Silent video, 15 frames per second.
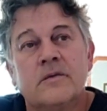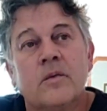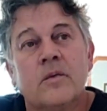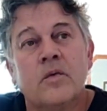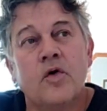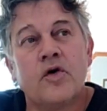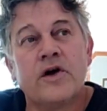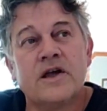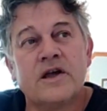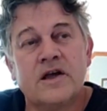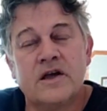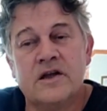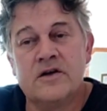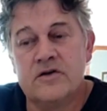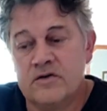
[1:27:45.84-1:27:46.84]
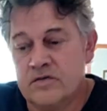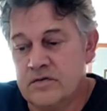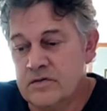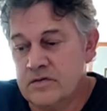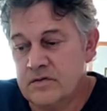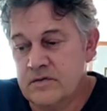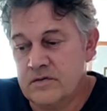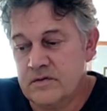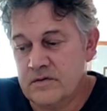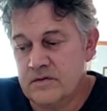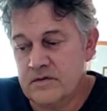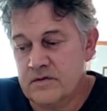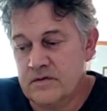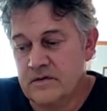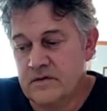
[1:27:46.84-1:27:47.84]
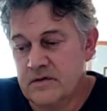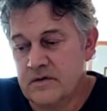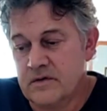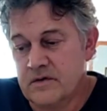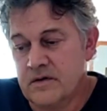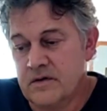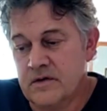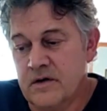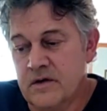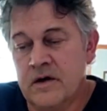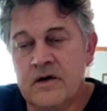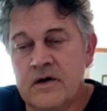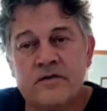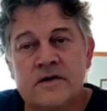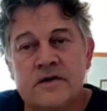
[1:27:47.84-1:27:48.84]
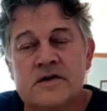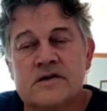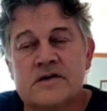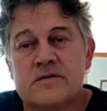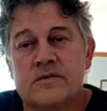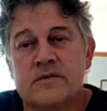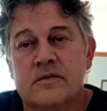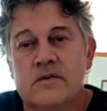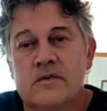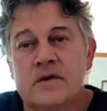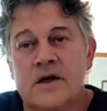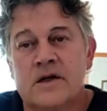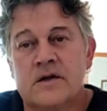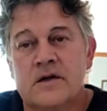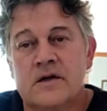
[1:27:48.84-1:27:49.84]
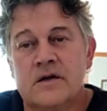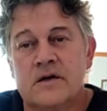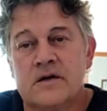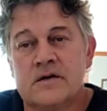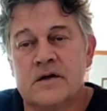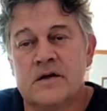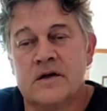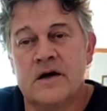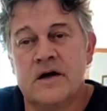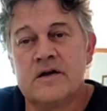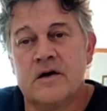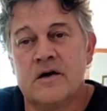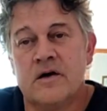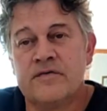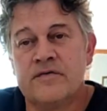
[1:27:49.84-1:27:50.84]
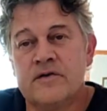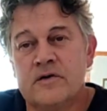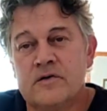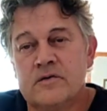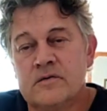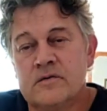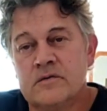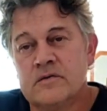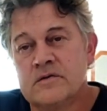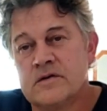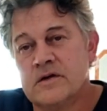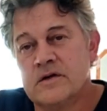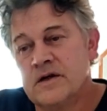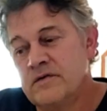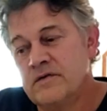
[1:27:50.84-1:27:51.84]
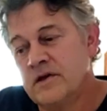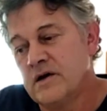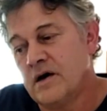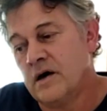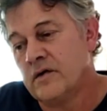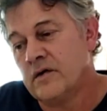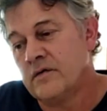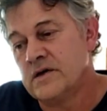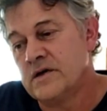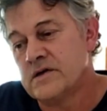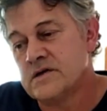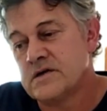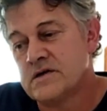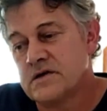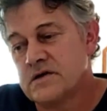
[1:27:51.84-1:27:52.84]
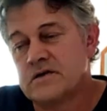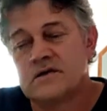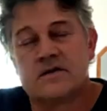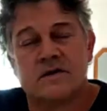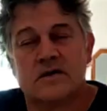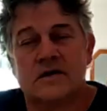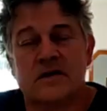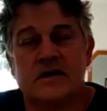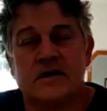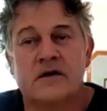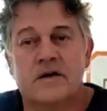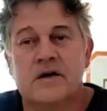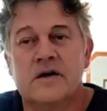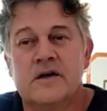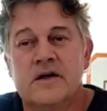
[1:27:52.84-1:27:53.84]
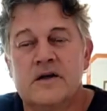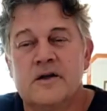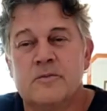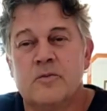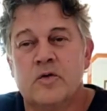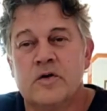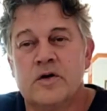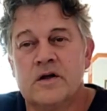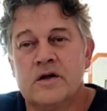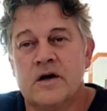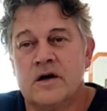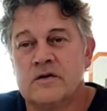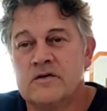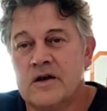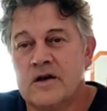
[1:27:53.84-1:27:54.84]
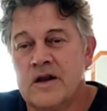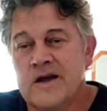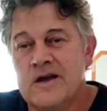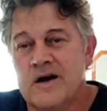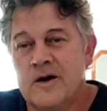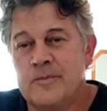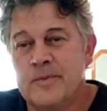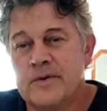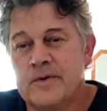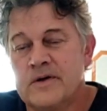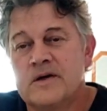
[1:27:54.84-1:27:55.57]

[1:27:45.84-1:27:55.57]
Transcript: walking into RVs at late afternoons, leaving RVs early in the morning, how to lay up,